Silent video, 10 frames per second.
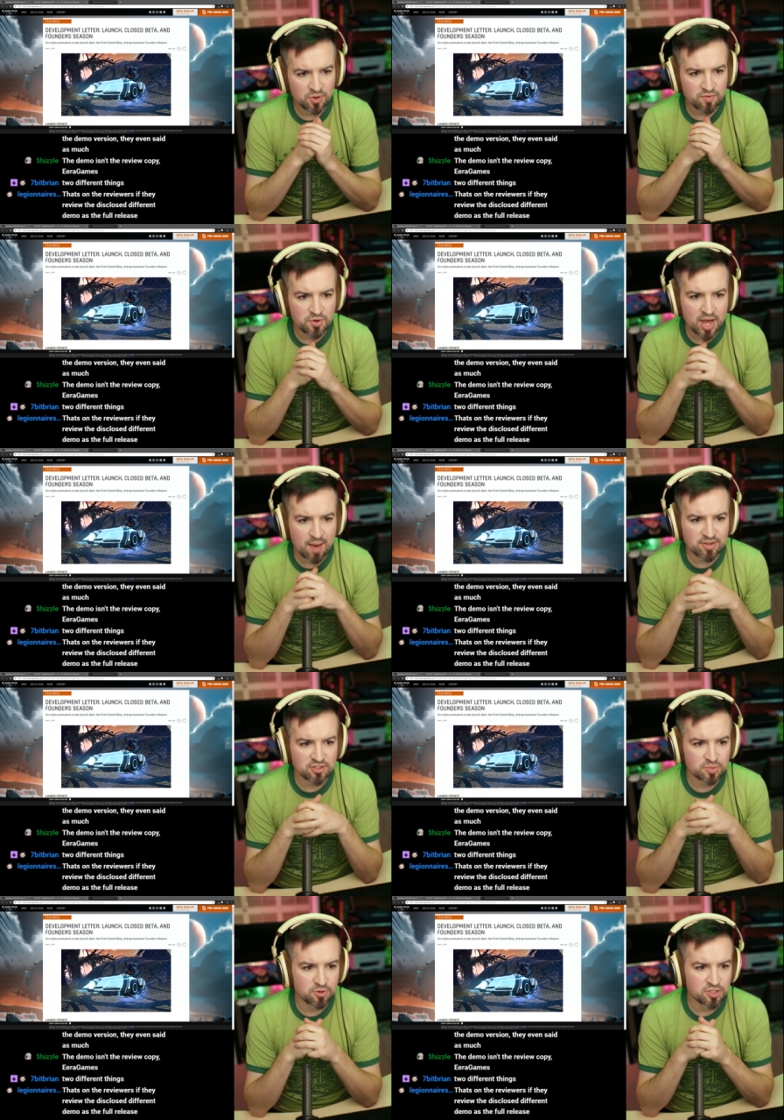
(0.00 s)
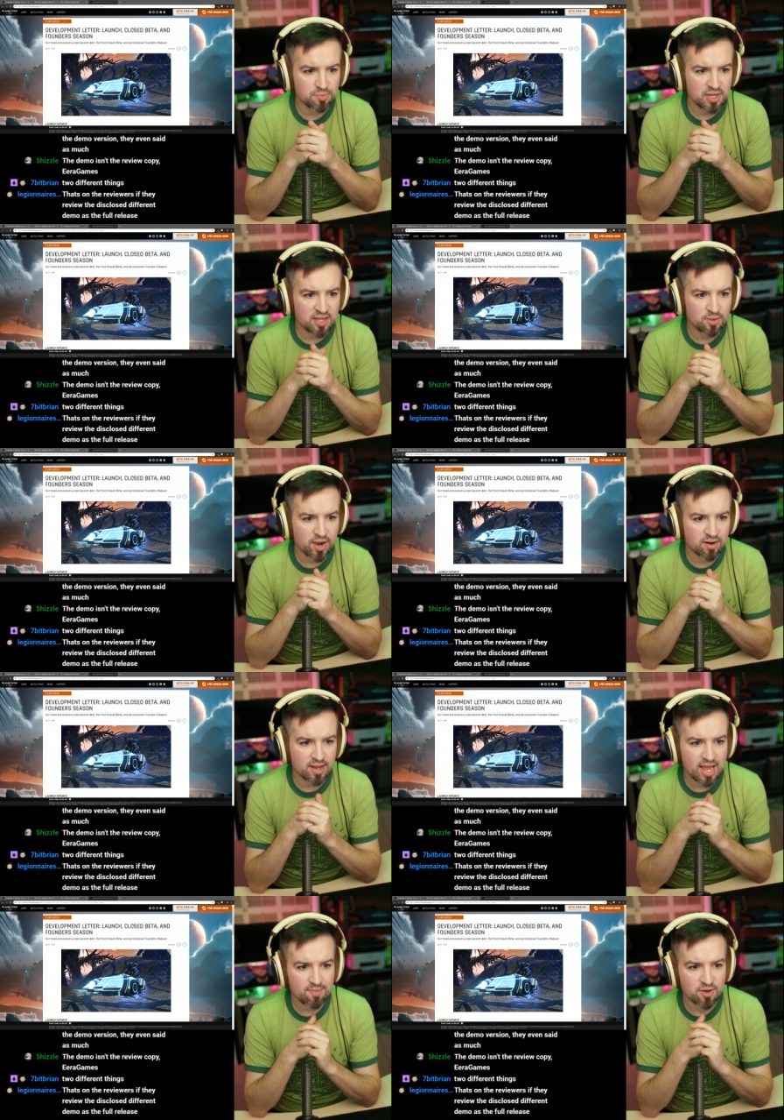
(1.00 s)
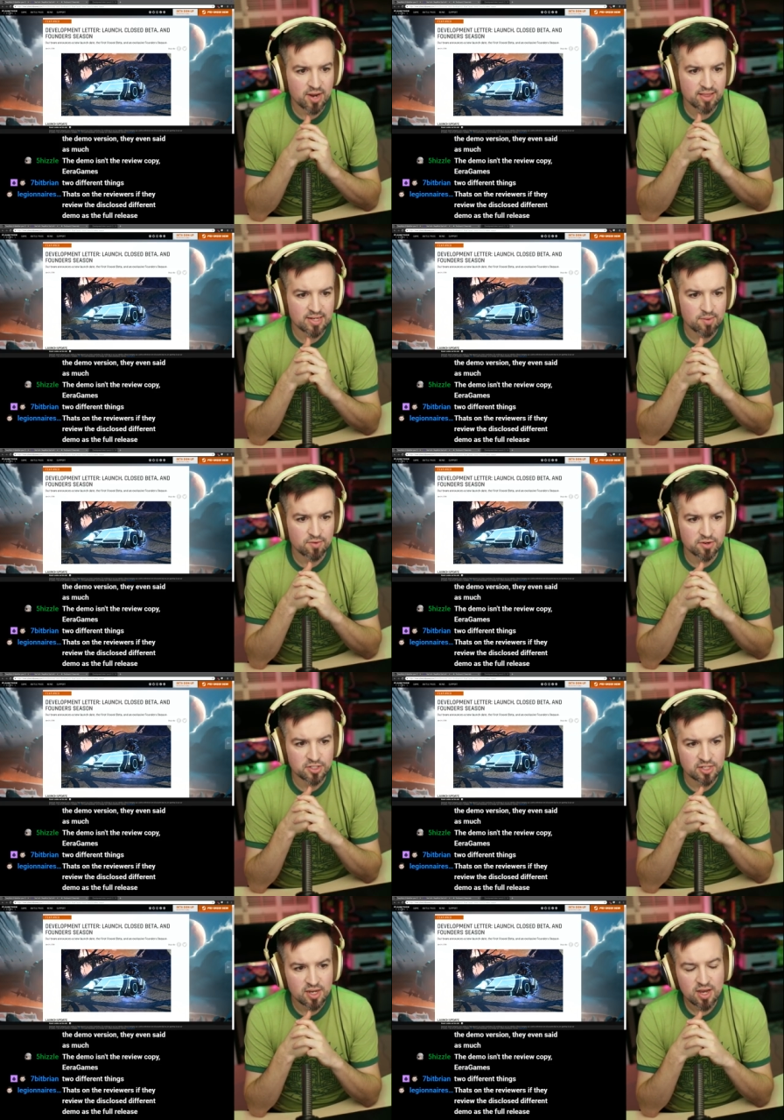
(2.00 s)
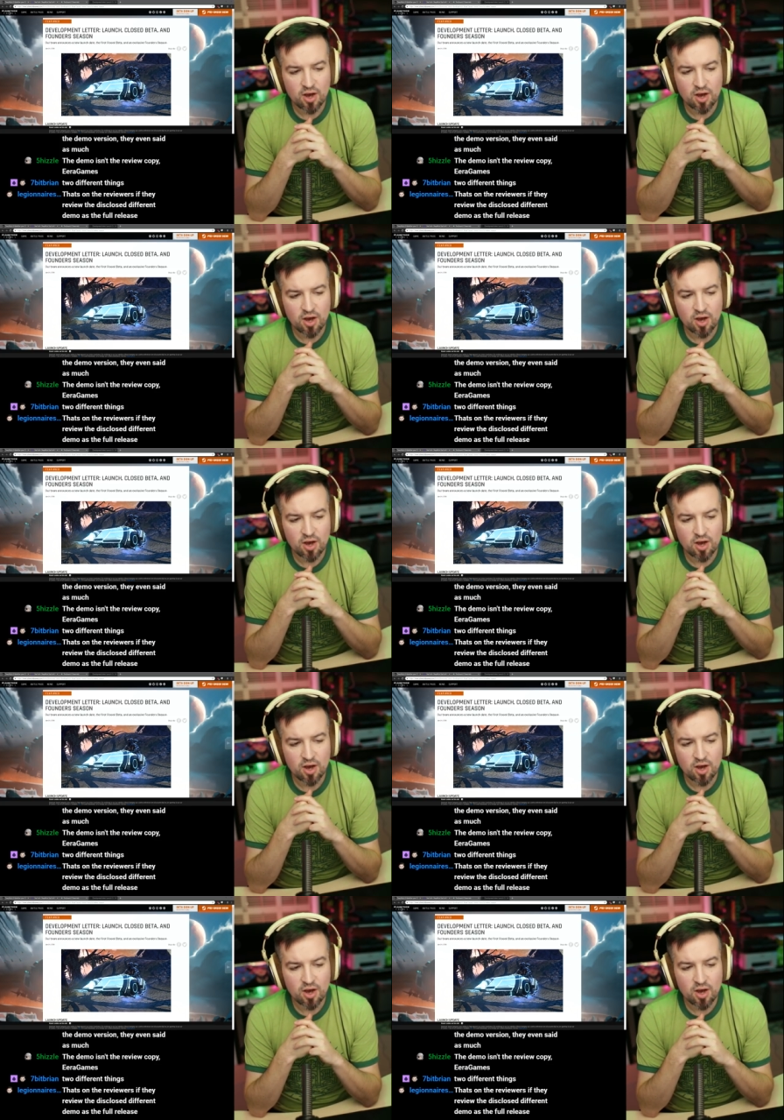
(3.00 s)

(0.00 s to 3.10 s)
The review copies are supposed to be the regular game, though, not the demo version.